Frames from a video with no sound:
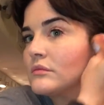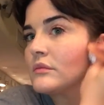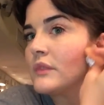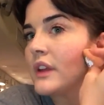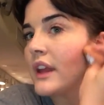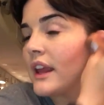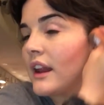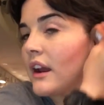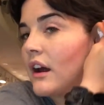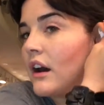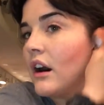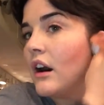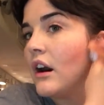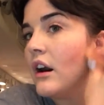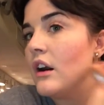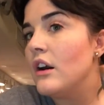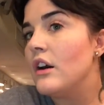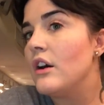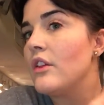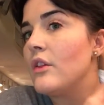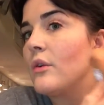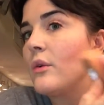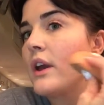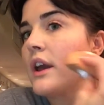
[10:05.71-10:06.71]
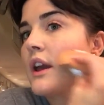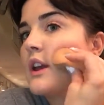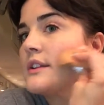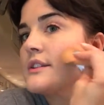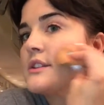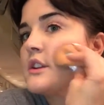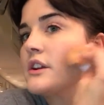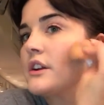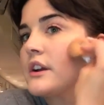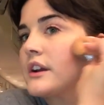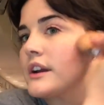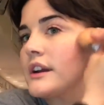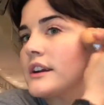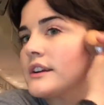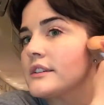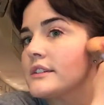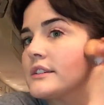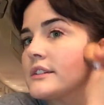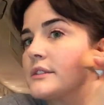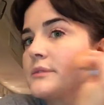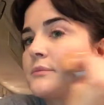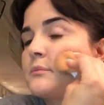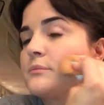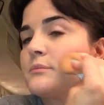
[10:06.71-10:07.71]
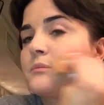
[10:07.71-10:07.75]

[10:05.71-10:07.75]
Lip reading: Get all the way into your ears.